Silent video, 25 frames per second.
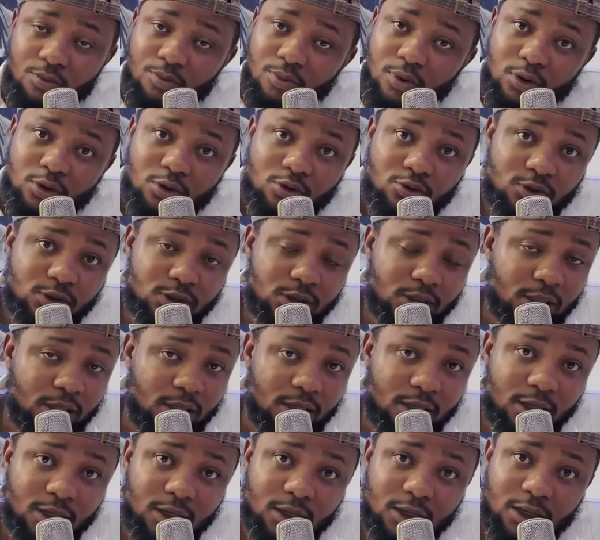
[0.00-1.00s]
Polo
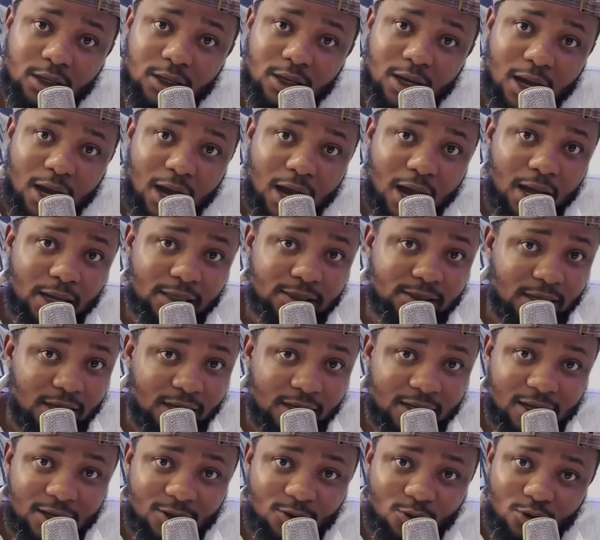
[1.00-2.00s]
say
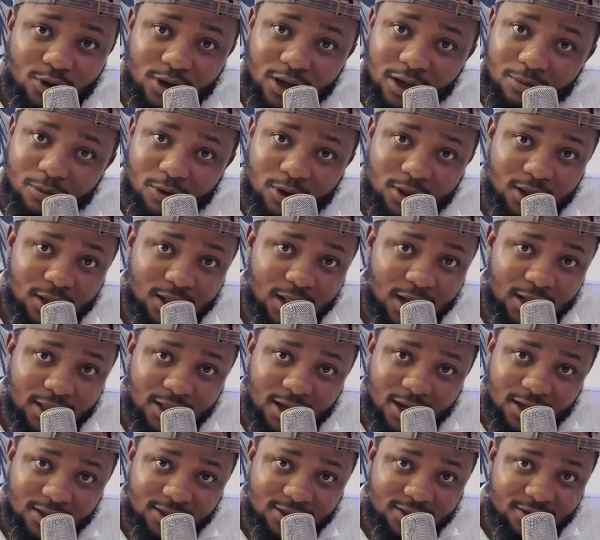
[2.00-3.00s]
Asake no get money like
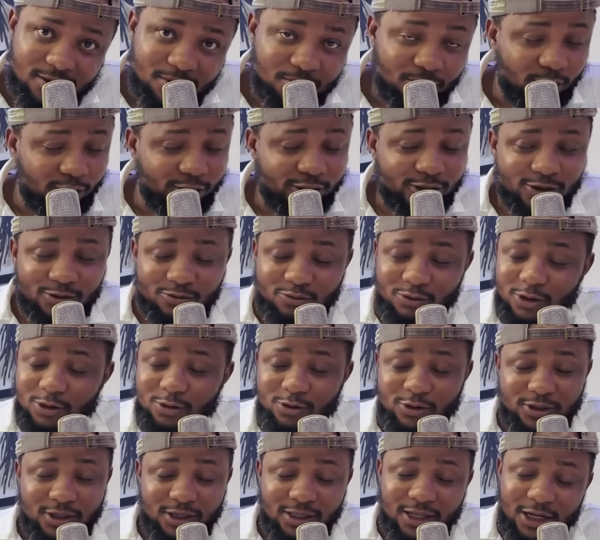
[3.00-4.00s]
that, but we
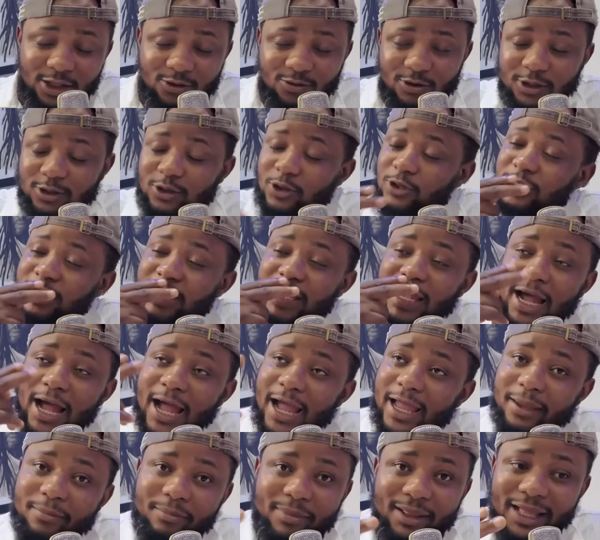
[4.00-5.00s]
know say that one just the
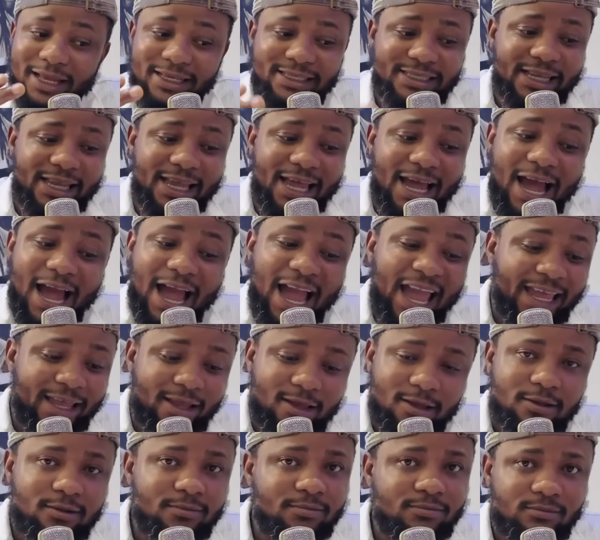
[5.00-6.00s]
high. Be like say high
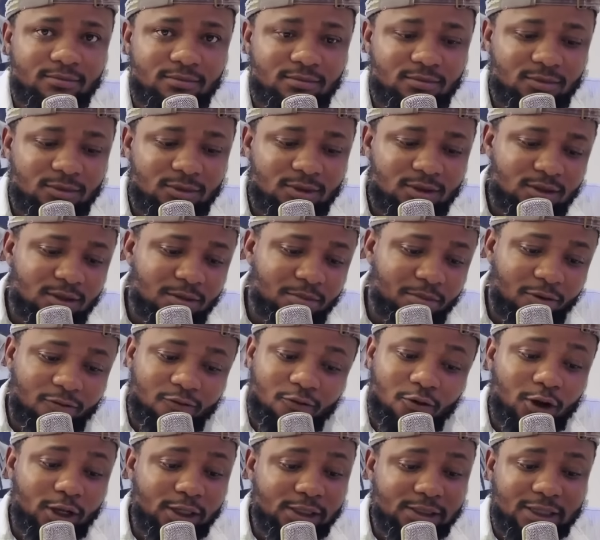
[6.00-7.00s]

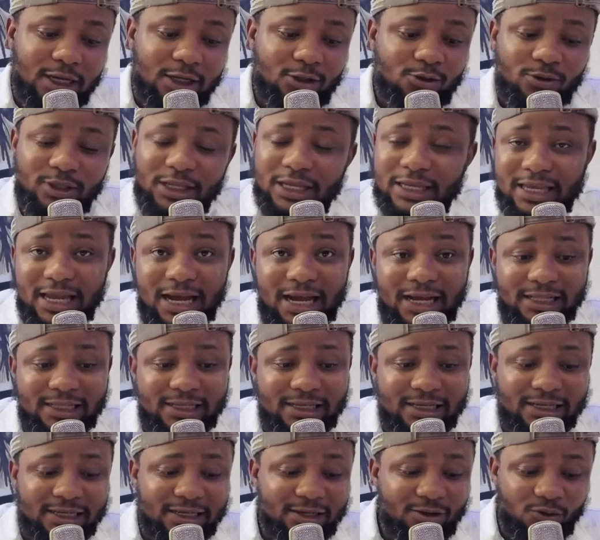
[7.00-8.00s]
before he start to the
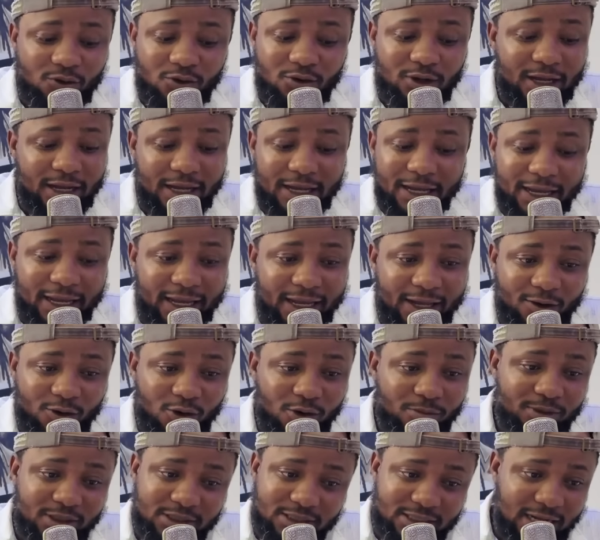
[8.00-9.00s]
yarn uh,
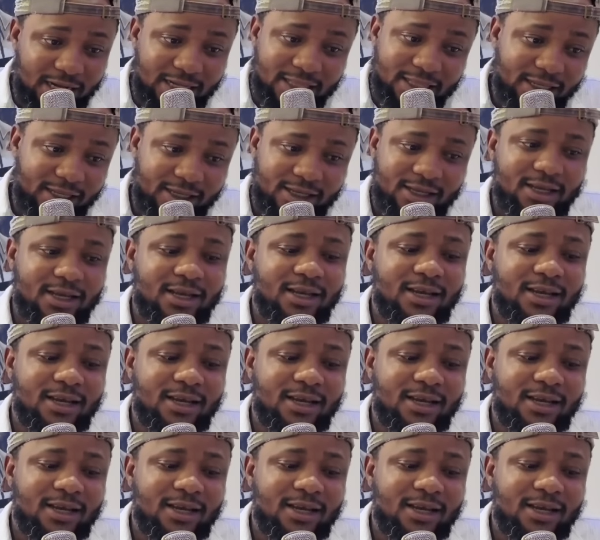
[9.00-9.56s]
rubbish that day.